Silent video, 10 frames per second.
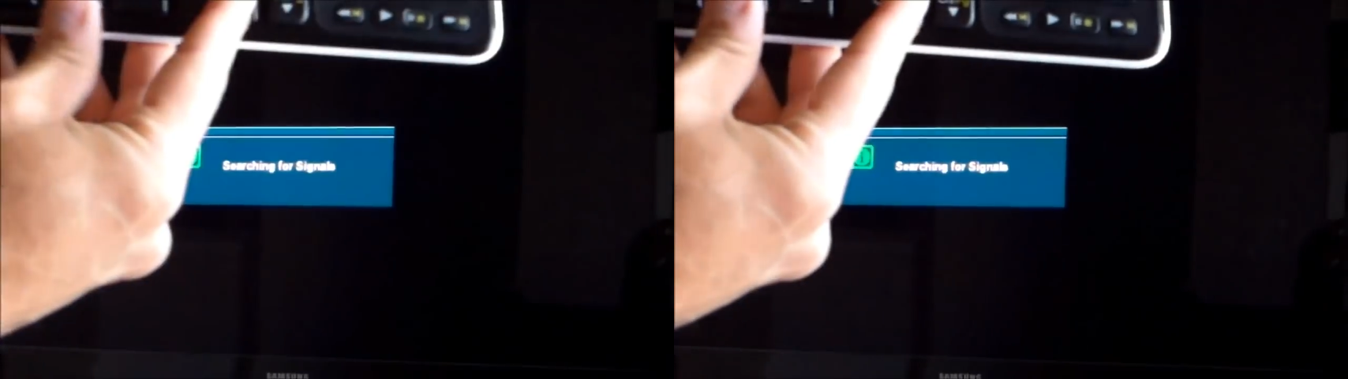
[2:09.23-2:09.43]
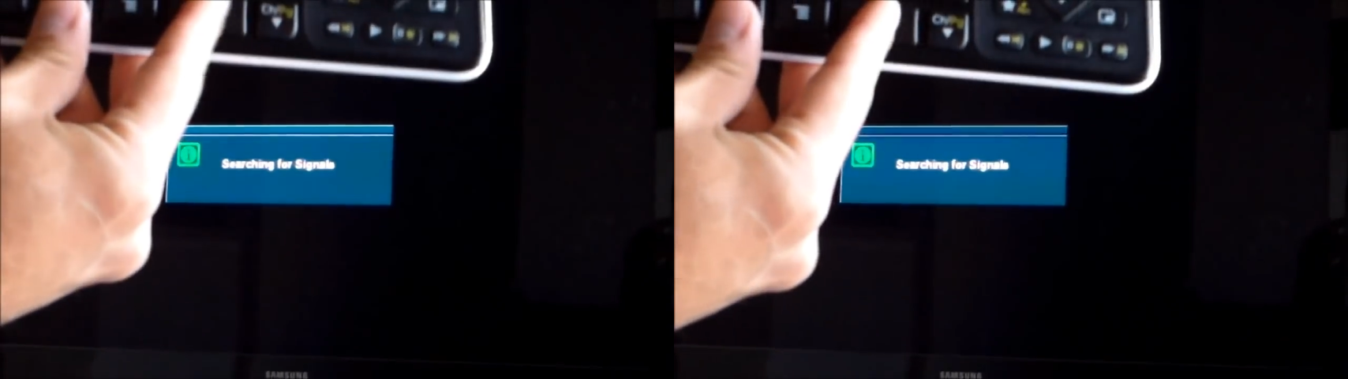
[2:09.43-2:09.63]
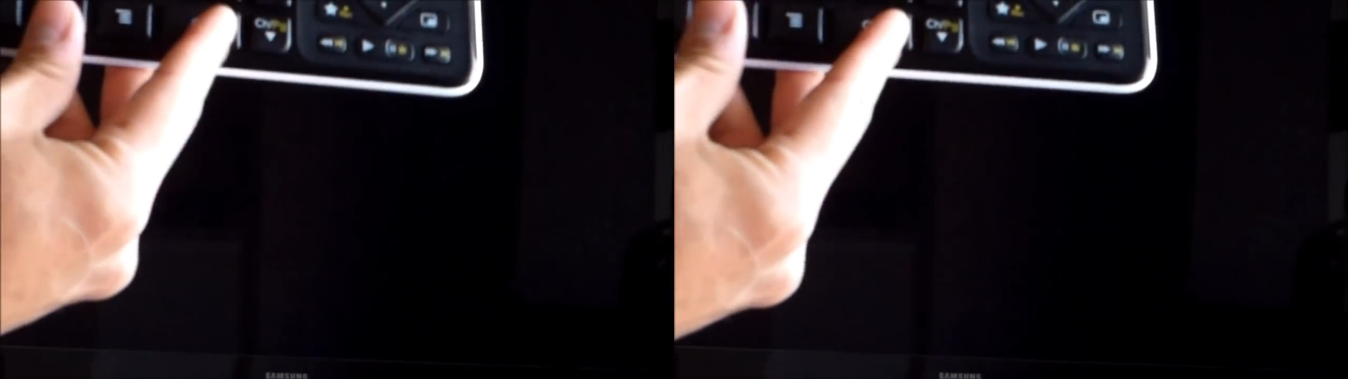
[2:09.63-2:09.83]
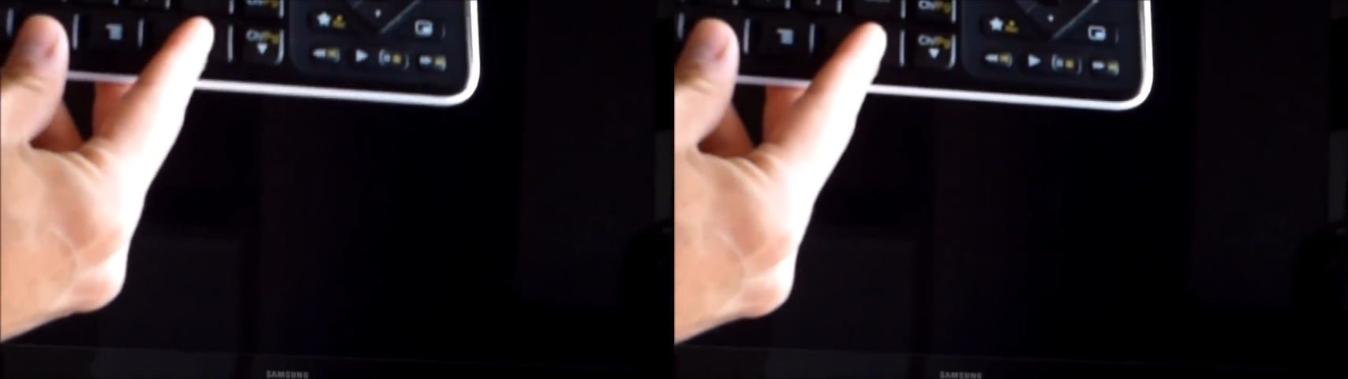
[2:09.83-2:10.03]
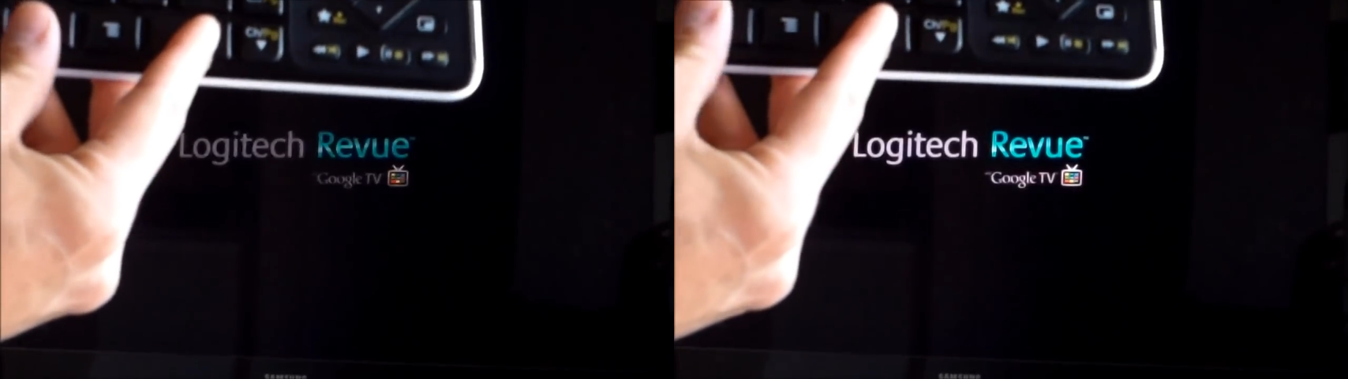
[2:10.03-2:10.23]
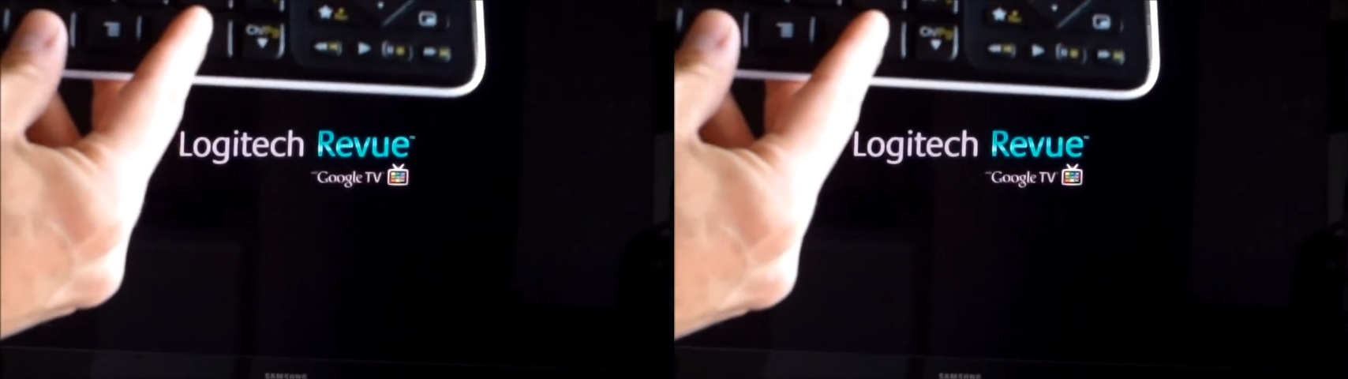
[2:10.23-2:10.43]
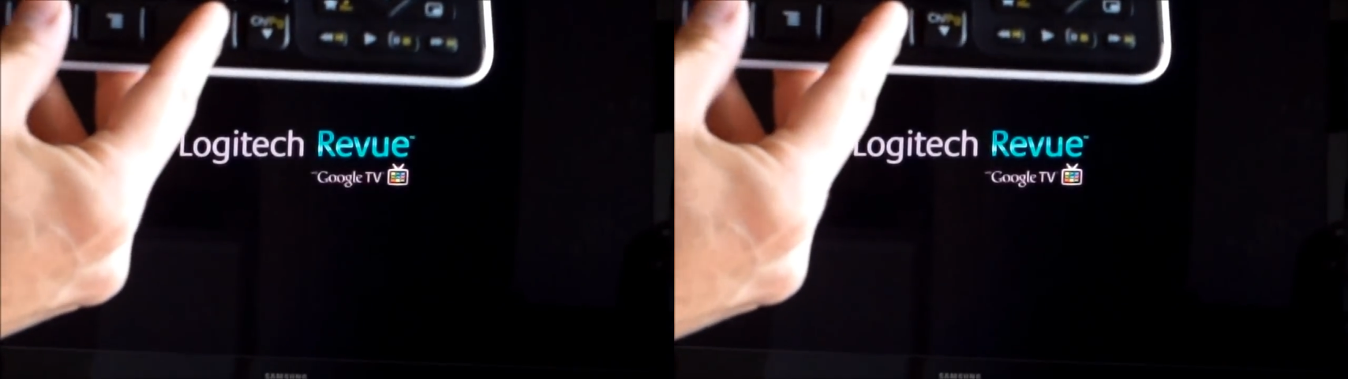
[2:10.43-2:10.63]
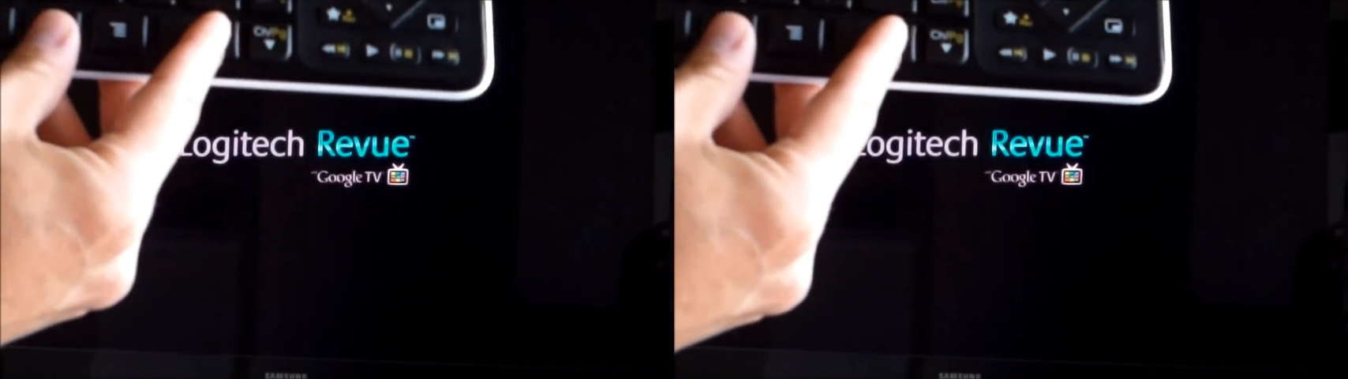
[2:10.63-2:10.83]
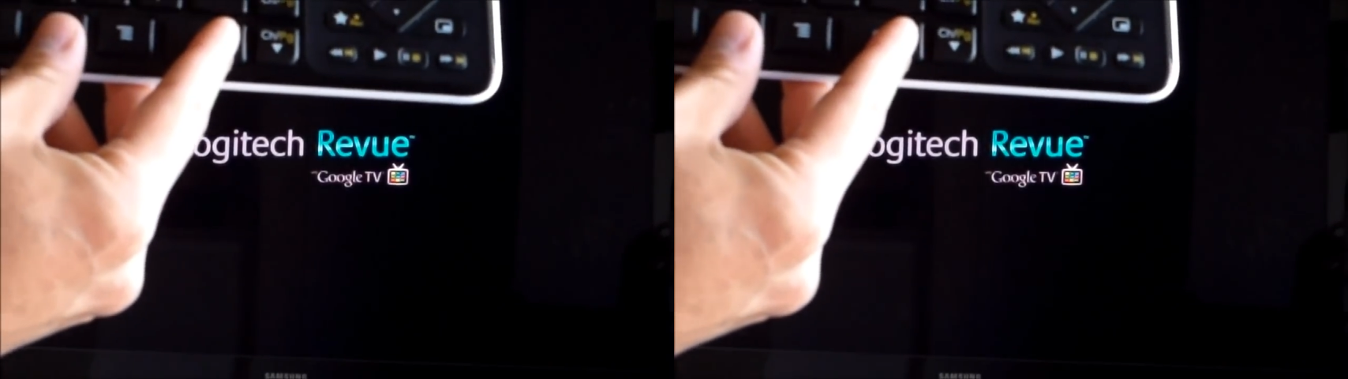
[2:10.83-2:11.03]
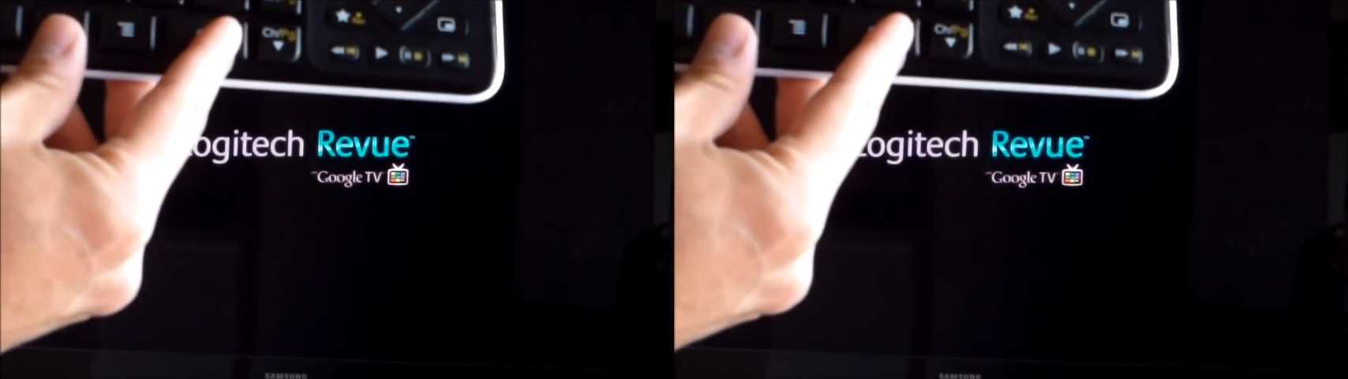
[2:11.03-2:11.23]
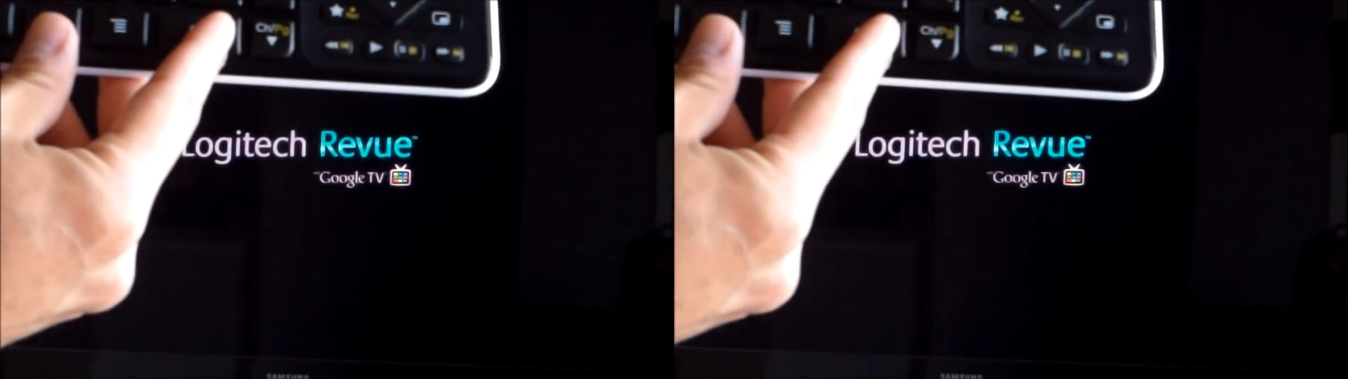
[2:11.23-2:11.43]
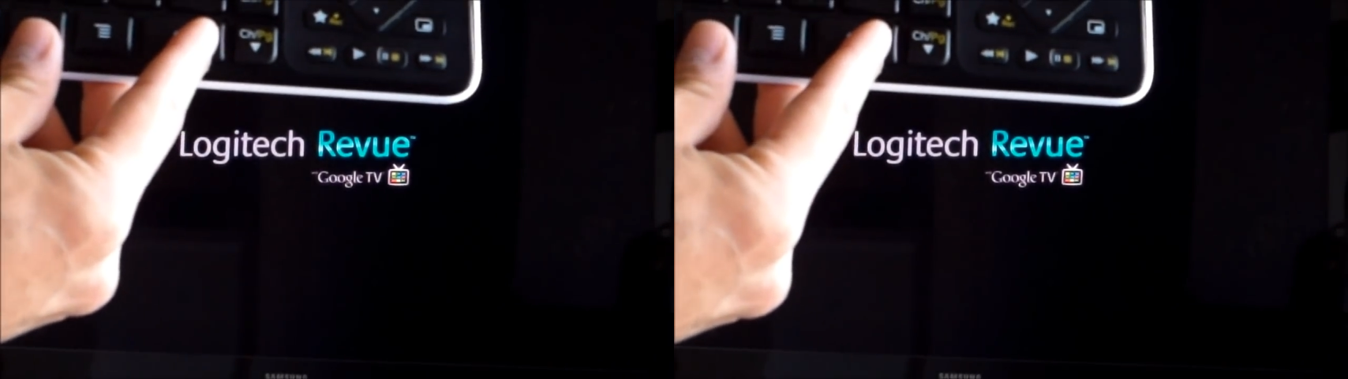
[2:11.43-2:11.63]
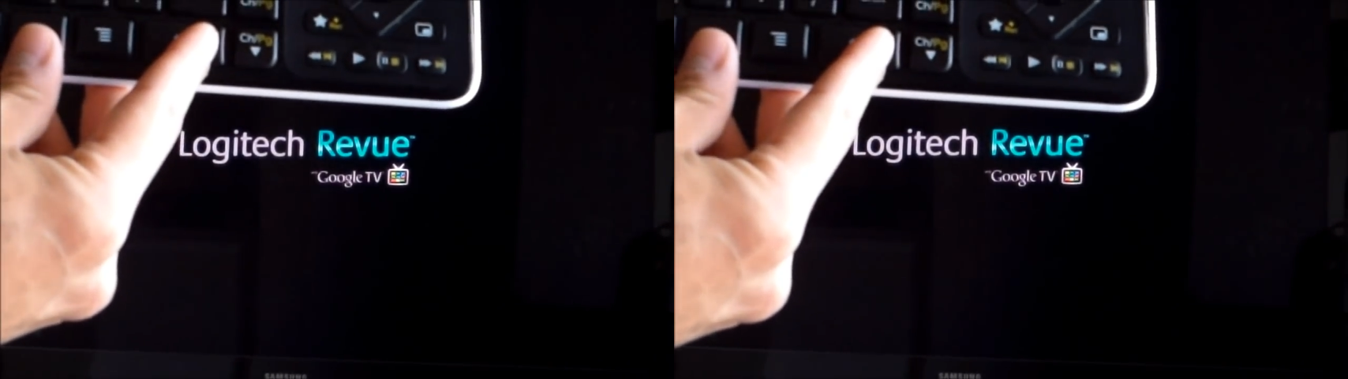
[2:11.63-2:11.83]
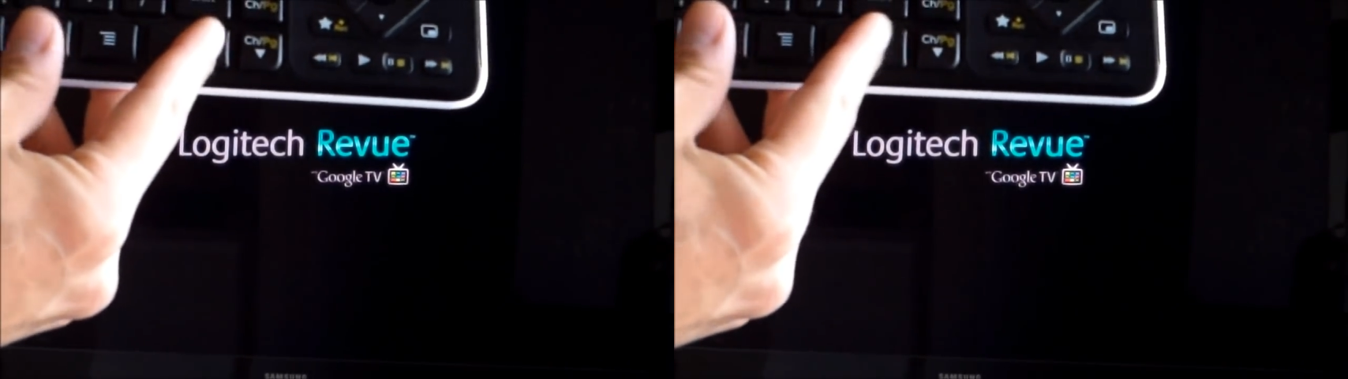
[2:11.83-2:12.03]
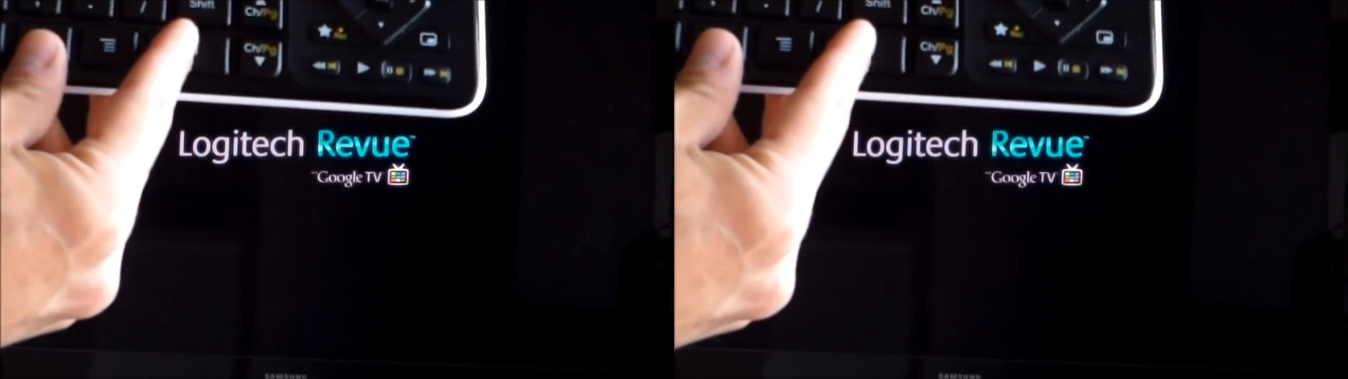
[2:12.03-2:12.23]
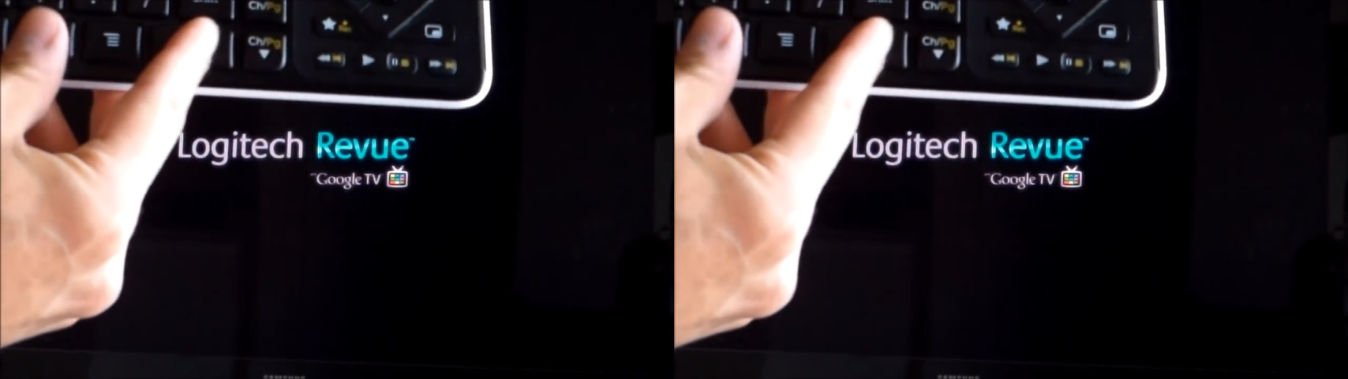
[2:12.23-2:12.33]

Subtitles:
(no speaker visible)